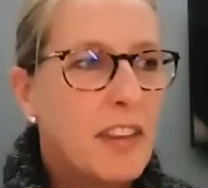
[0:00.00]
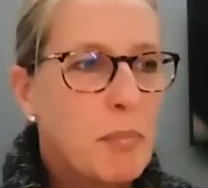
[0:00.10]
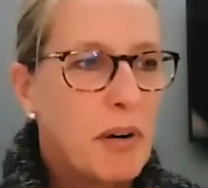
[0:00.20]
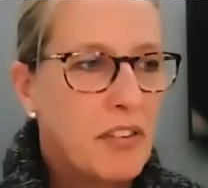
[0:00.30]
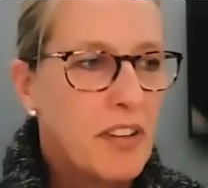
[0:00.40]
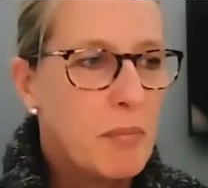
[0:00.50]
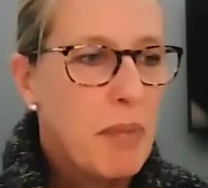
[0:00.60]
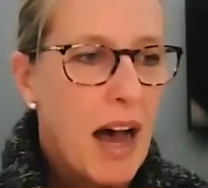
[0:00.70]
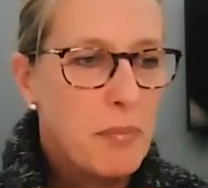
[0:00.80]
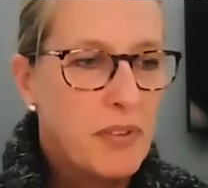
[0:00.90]
think the person
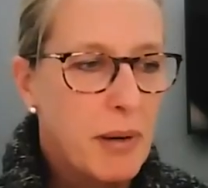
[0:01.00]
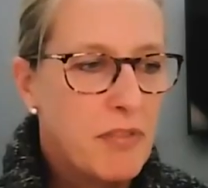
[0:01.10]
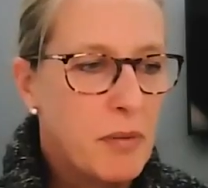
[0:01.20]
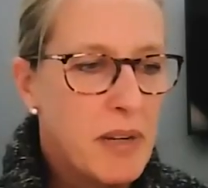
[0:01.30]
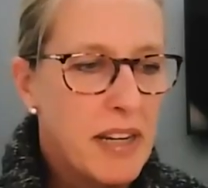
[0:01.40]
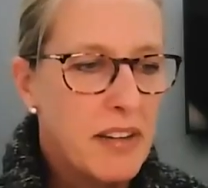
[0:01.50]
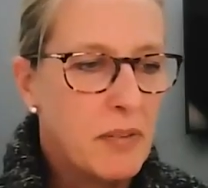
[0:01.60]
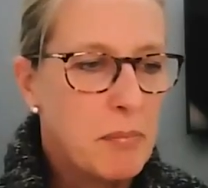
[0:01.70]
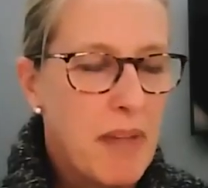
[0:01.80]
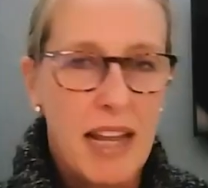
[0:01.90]
that pops up for me
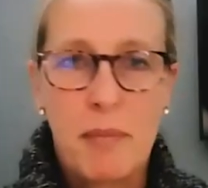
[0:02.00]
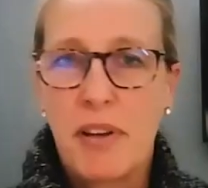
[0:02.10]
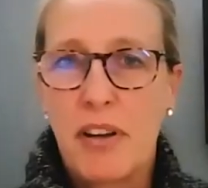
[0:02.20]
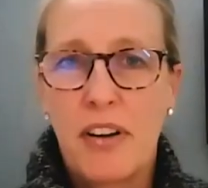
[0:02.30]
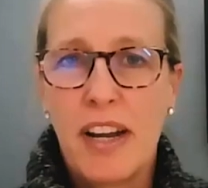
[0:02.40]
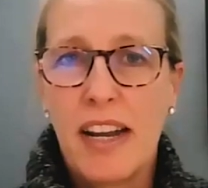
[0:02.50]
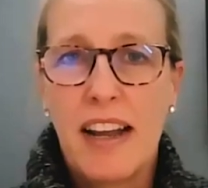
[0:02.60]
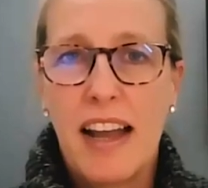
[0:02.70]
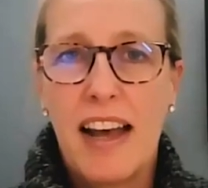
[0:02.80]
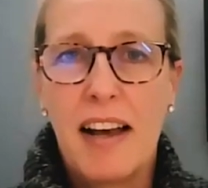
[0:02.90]
is Madame Curie.